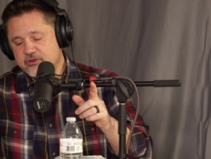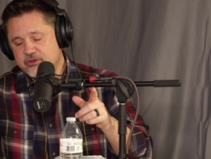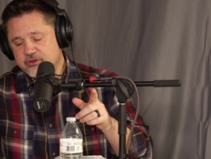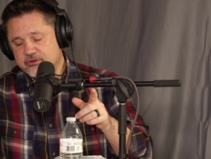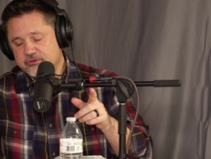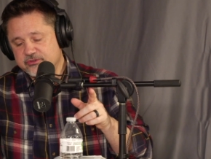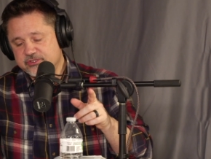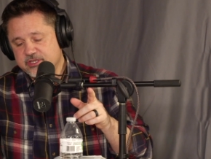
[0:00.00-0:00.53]

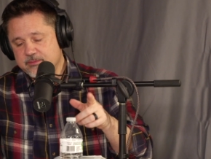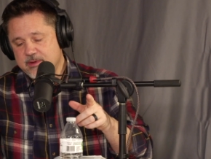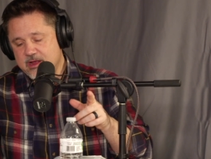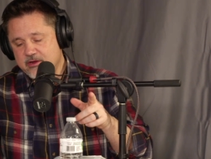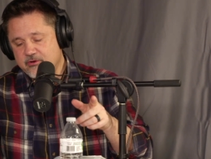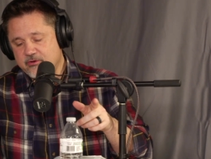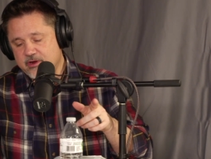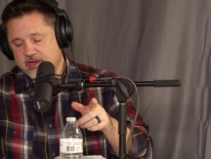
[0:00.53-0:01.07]
news
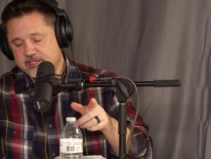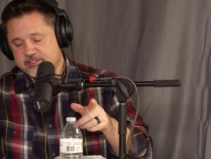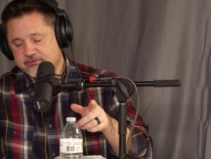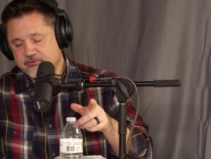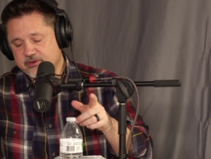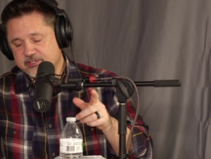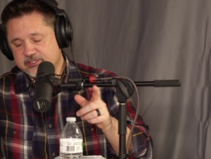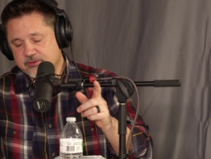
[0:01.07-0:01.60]
about Christ
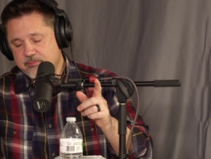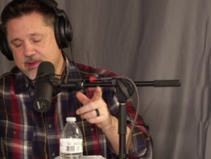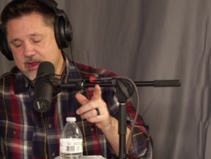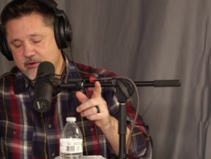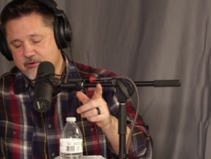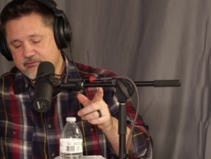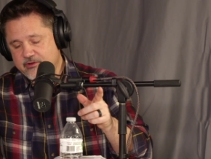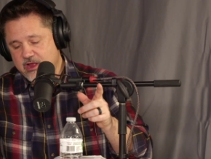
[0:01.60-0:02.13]
for it is the
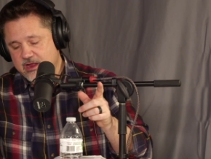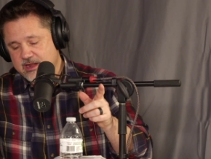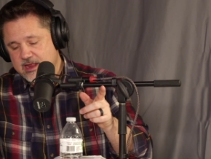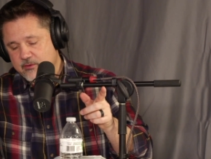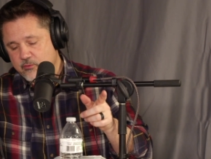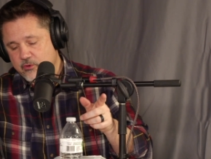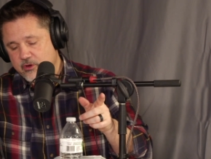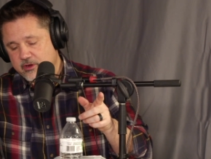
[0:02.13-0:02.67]
power of God
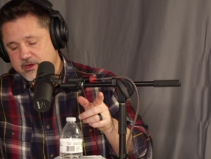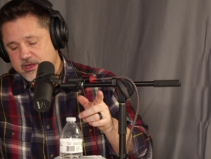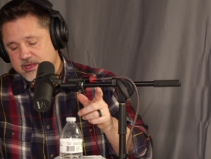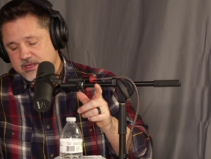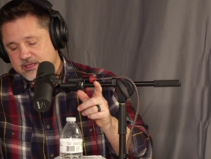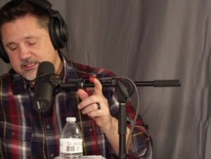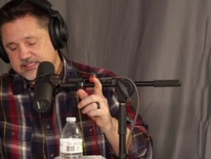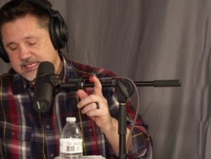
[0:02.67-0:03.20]
at work
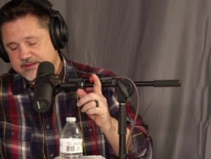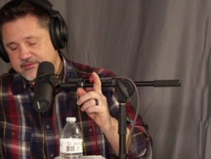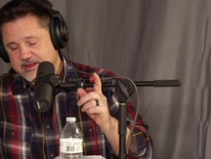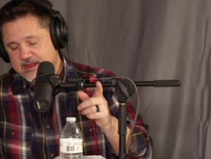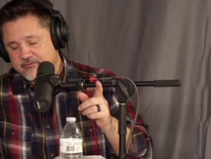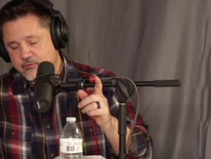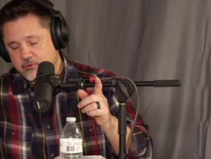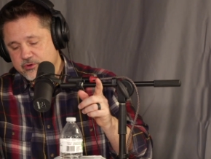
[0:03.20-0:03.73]
saving
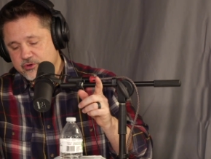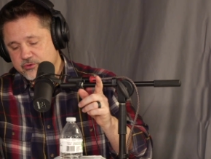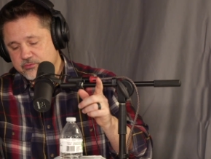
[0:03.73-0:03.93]
everyone who